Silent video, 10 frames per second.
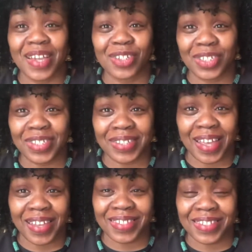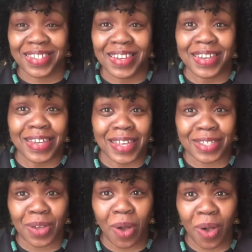She says,
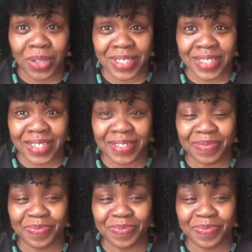"It's Halston."